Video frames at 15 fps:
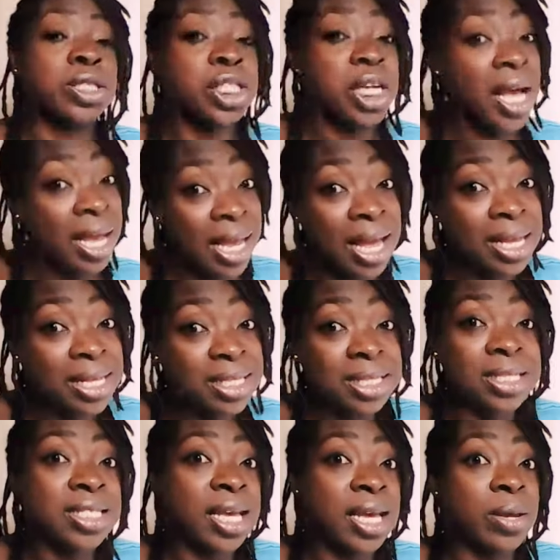jackass and
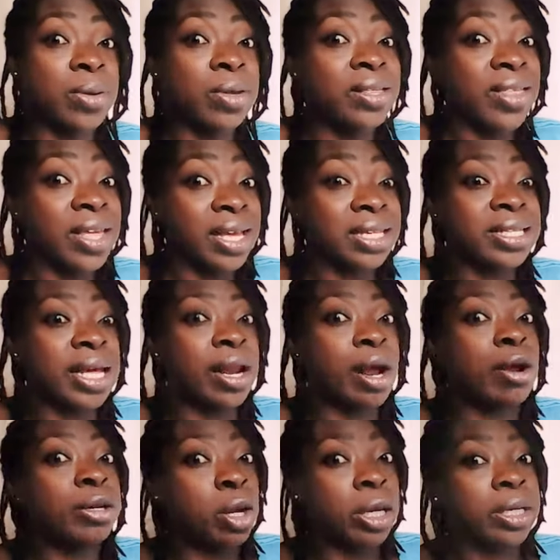say things that are
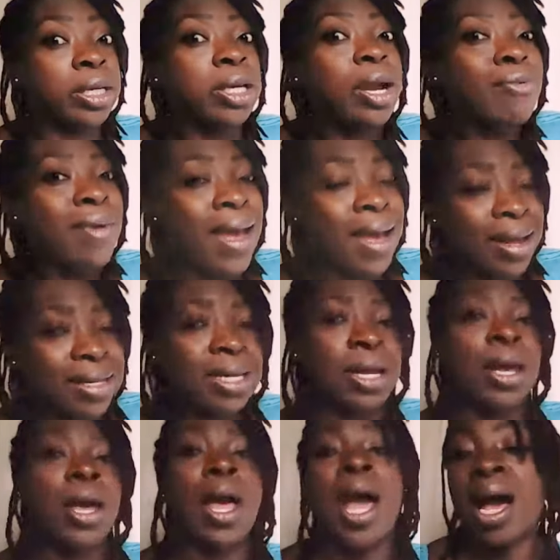not correct.
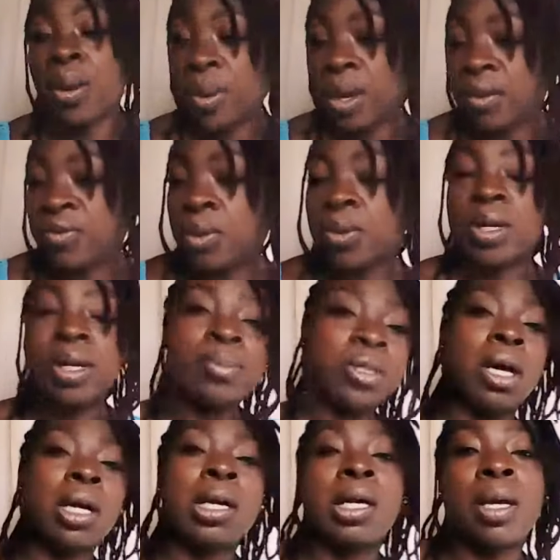However, when I'm
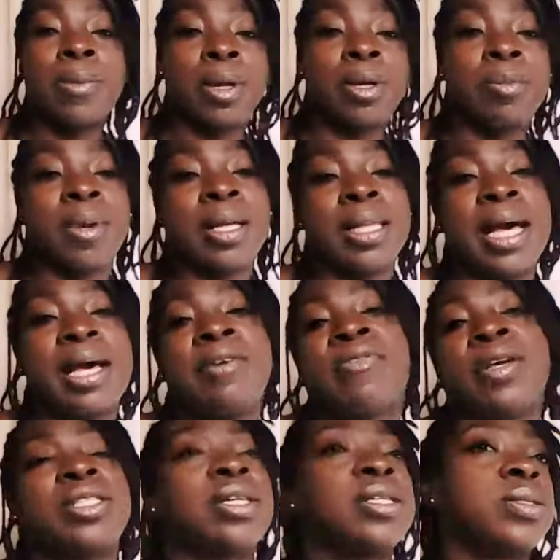talking about my life, I
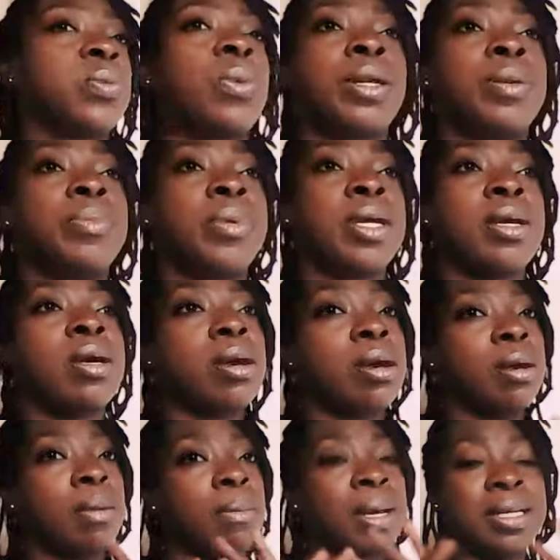just want to be
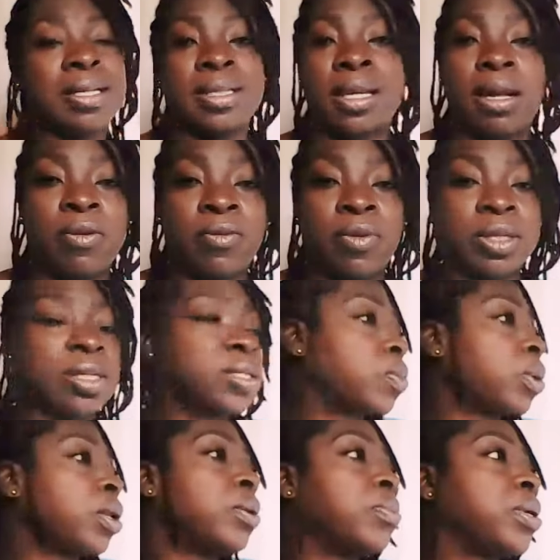myself, just
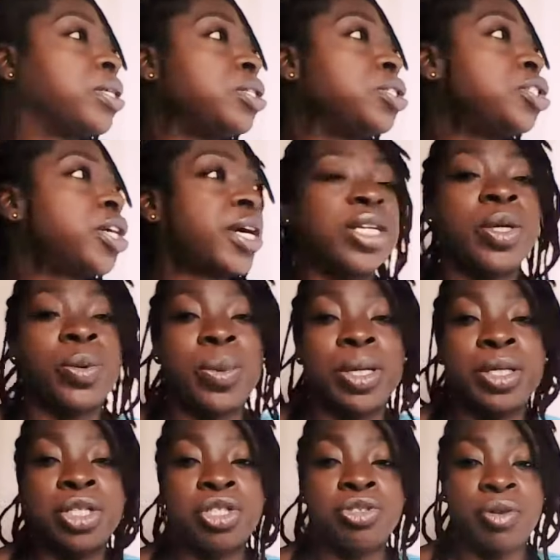want to be genuine,
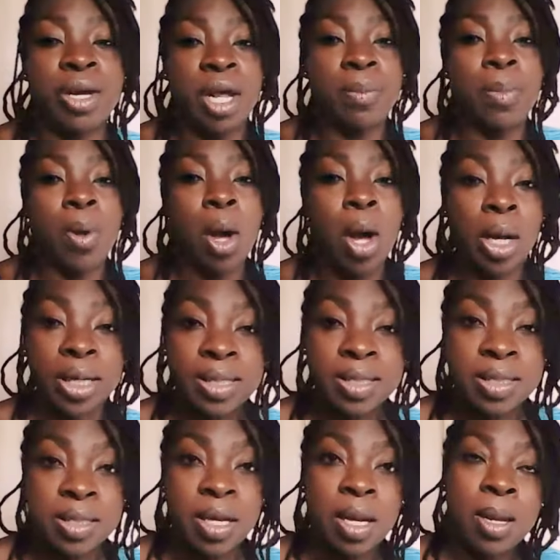straight up,
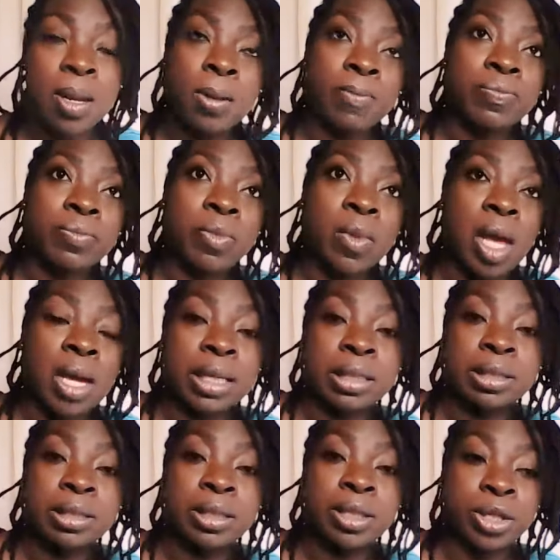honest,
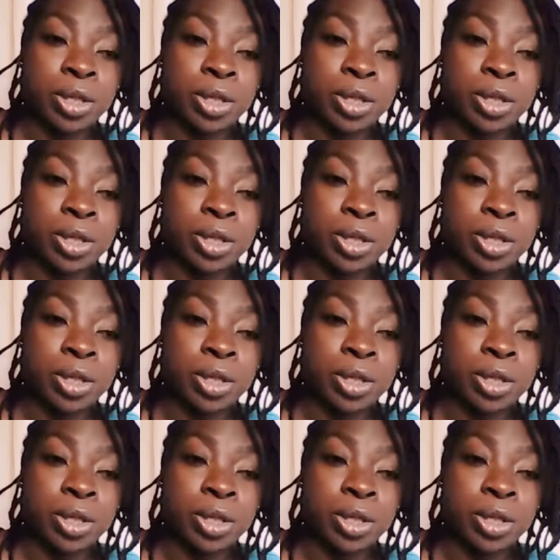and,